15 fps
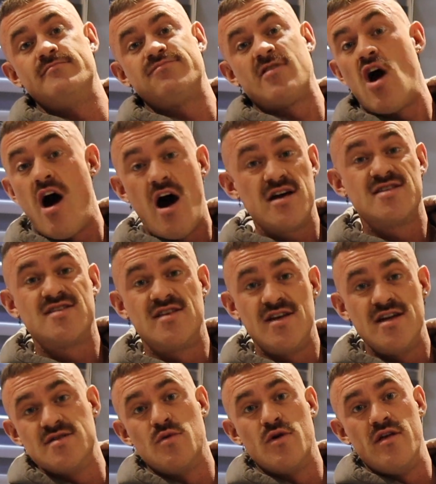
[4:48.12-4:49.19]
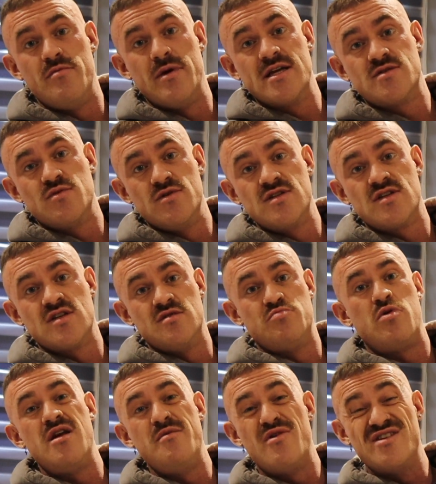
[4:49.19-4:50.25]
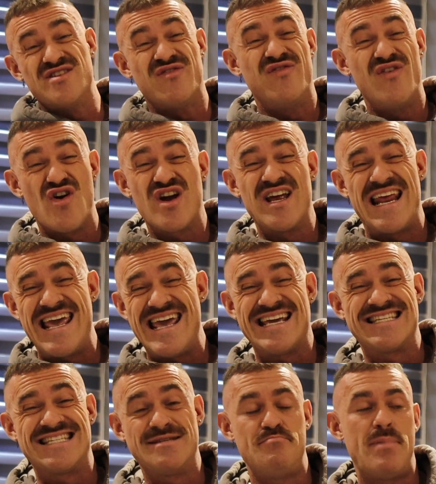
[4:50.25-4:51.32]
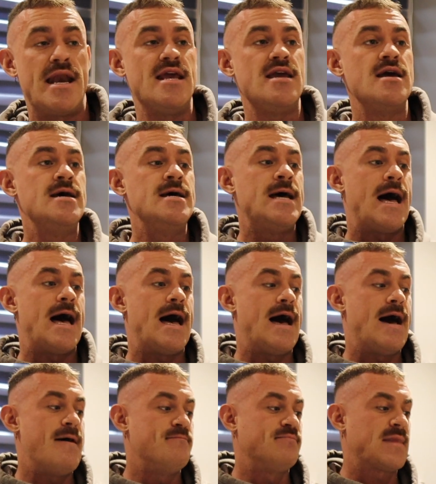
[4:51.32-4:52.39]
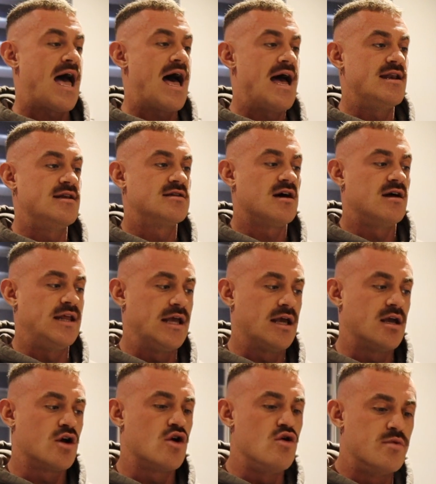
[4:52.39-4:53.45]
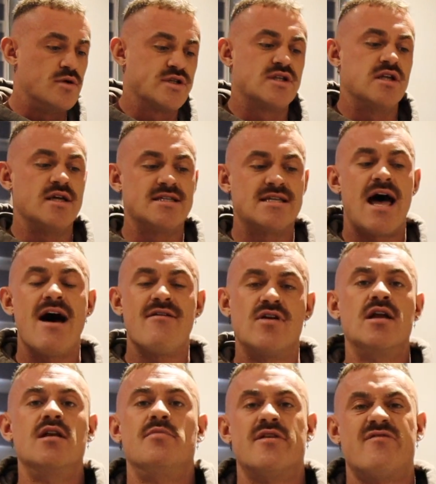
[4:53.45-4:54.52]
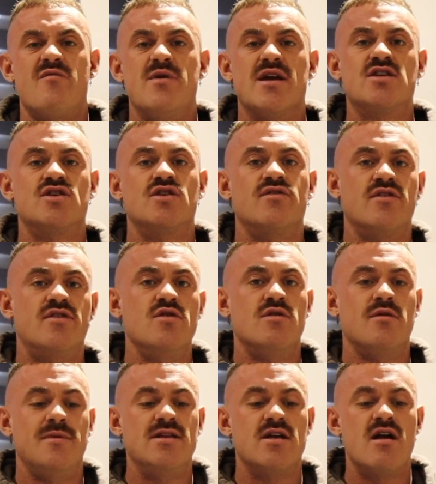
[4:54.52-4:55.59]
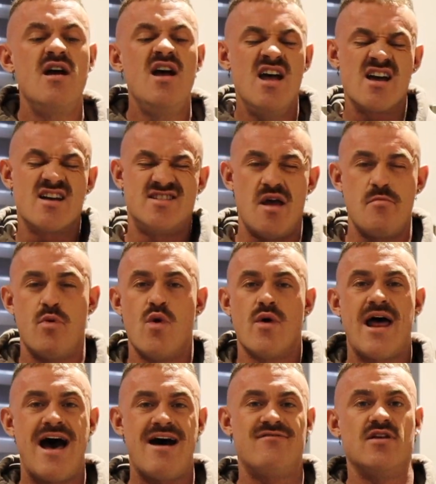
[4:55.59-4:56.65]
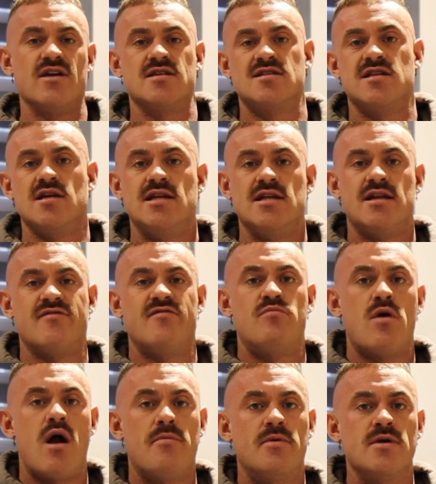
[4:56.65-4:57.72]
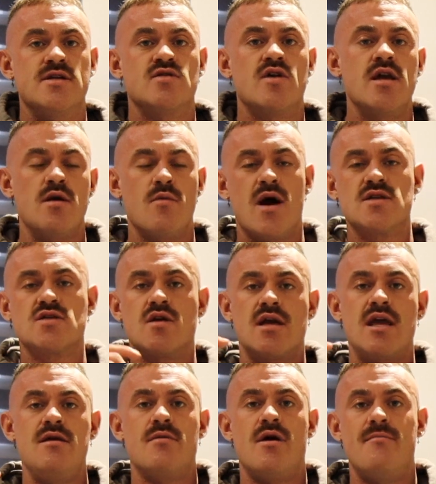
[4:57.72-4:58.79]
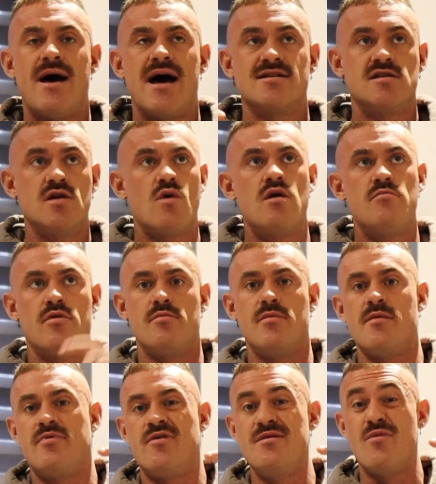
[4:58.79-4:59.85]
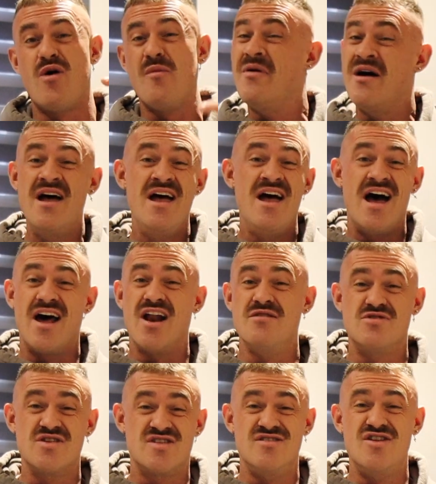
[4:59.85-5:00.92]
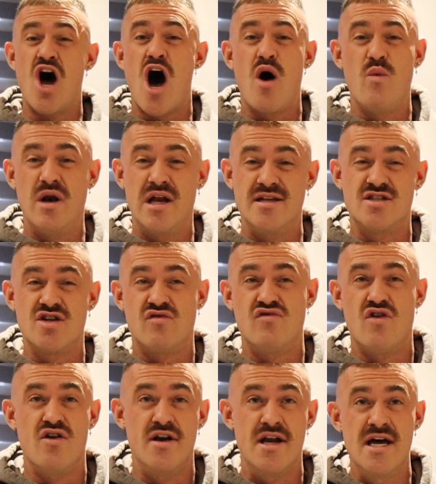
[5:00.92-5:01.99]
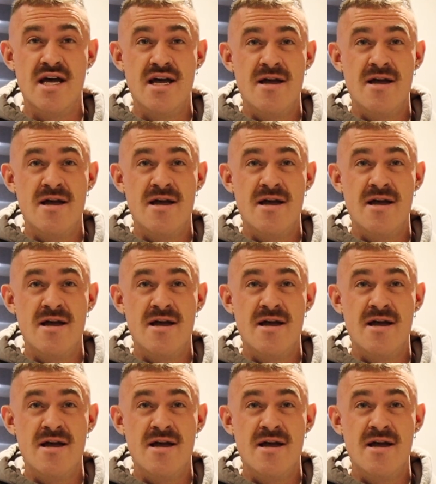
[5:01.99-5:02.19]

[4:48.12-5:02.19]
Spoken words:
cost is one of the biggest ones, because Primo is fucking expenny. And I think Kuba just likes to have a little bit of a mixture of the two of them in there, because they both have like slightly different properties, right? He was going to keep my mass lower and brought my Primo up, and I'm just not willing to run